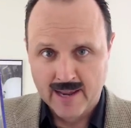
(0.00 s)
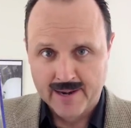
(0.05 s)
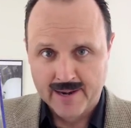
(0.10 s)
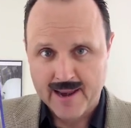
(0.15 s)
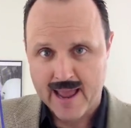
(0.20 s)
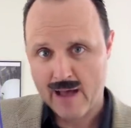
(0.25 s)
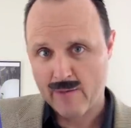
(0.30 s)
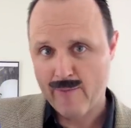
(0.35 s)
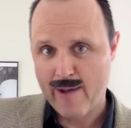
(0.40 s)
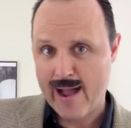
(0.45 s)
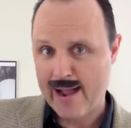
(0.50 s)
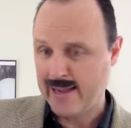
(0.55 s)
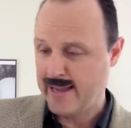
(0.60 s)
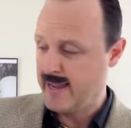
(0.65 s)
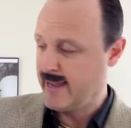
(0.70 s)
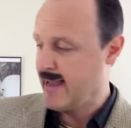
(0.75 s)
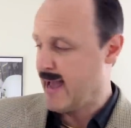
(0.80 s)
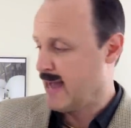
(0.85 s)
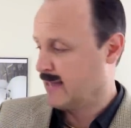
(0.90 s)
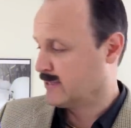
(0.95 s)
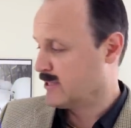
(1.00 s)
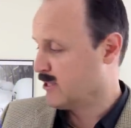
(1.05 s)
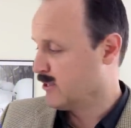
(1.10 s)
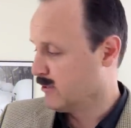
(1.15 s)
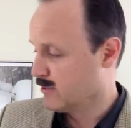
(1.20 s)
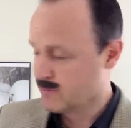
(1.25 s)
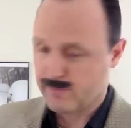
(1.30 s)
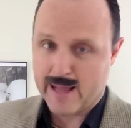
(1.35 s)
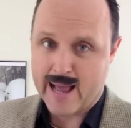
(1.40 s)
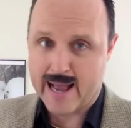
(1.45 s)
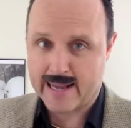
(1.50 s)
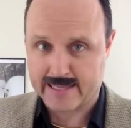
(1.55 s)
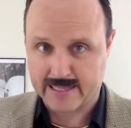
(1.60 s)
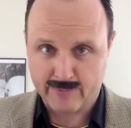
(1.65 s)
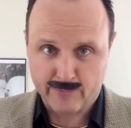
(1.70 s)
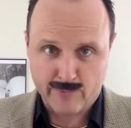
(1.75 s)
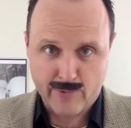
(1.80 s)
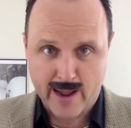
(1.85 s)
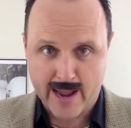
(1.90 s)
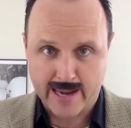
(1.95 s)
Now why he had to use black
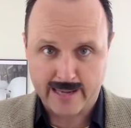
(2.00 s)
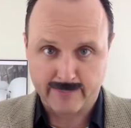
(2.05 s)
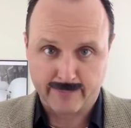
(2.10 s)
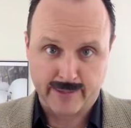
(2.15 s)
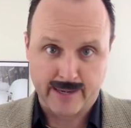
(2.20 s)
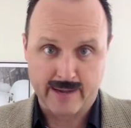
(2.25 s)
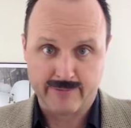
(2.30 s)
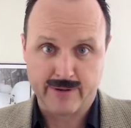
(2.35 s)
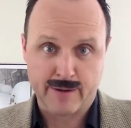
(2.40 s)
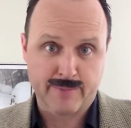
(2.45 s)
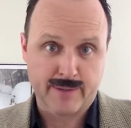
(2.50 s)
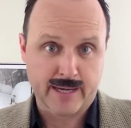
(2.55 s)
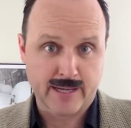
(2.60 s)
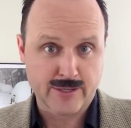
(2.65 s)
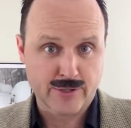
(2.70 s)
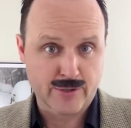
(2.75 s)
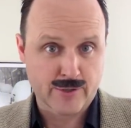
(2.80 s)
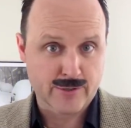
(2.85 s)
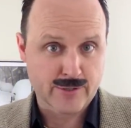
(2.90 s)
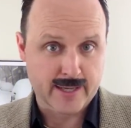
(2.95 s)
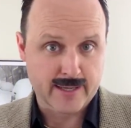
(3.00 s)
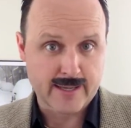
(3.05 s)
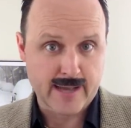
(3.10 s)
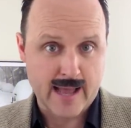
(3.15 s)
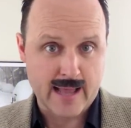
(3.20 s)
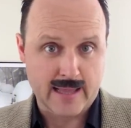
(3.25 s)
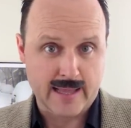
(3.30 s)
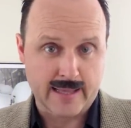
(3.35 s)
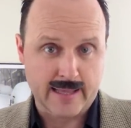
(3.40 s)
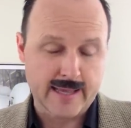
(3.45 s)
and white when everybody's using color